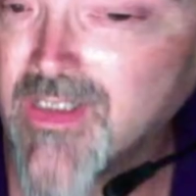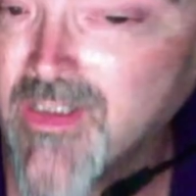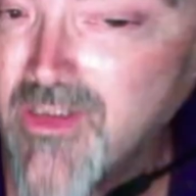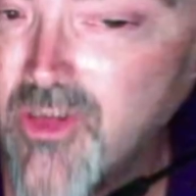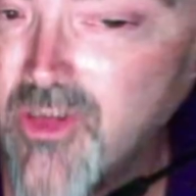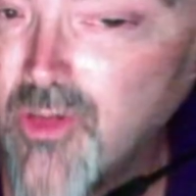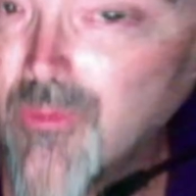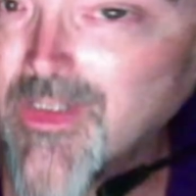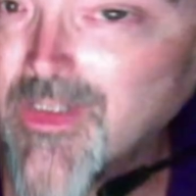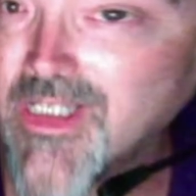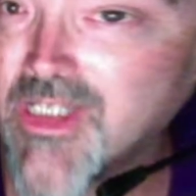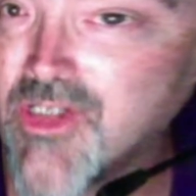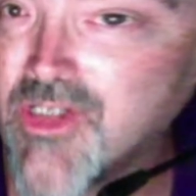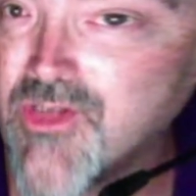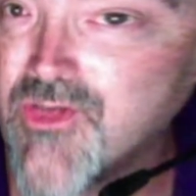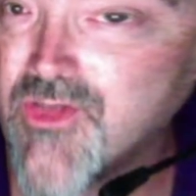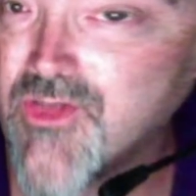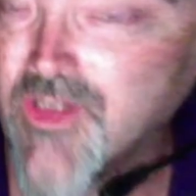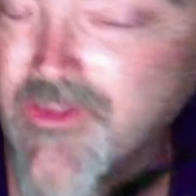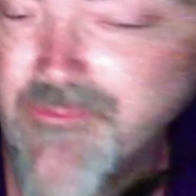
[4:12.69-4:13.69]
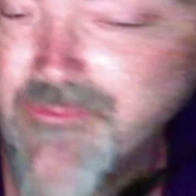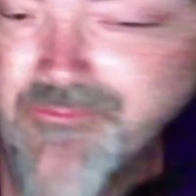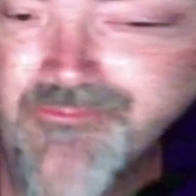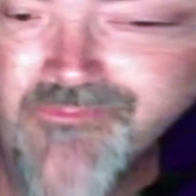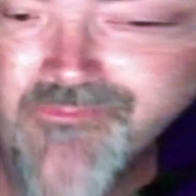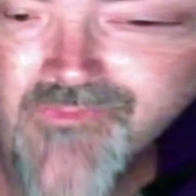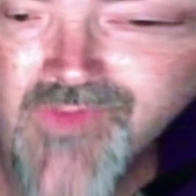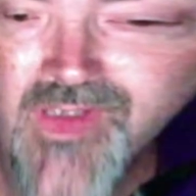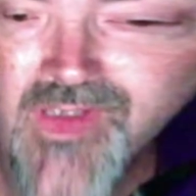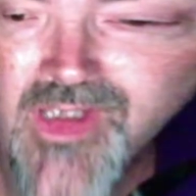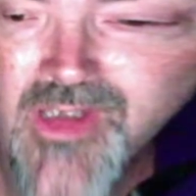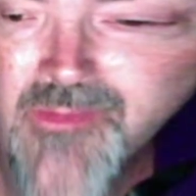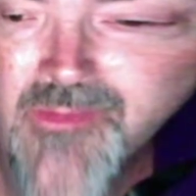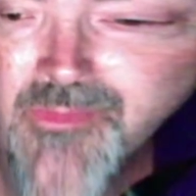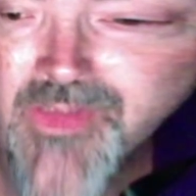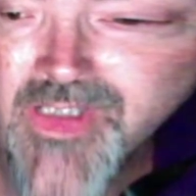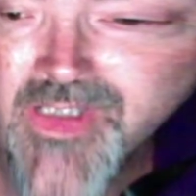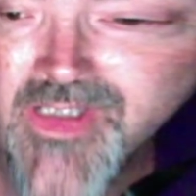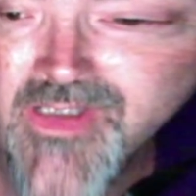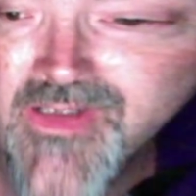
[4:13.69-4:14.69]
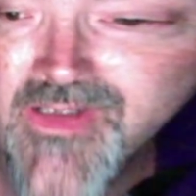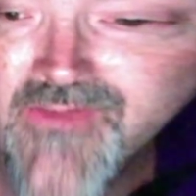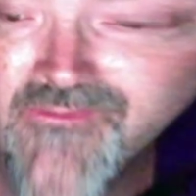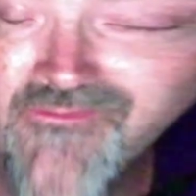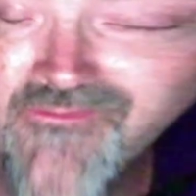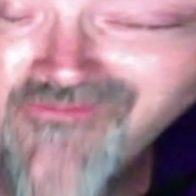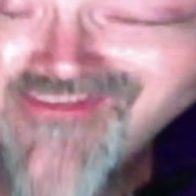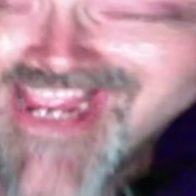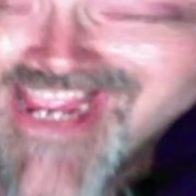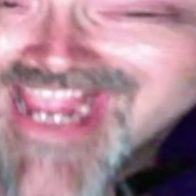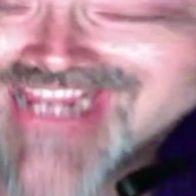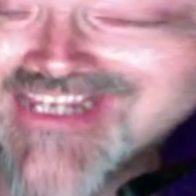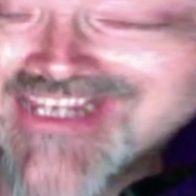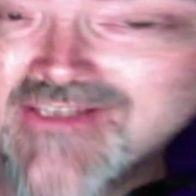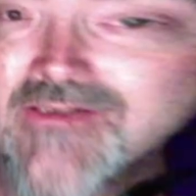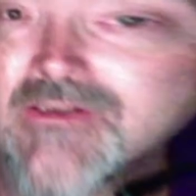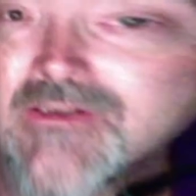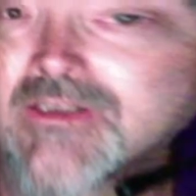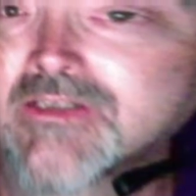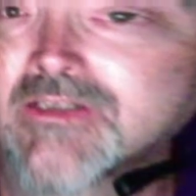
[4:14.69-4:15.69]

human-ish. But in, in fact, in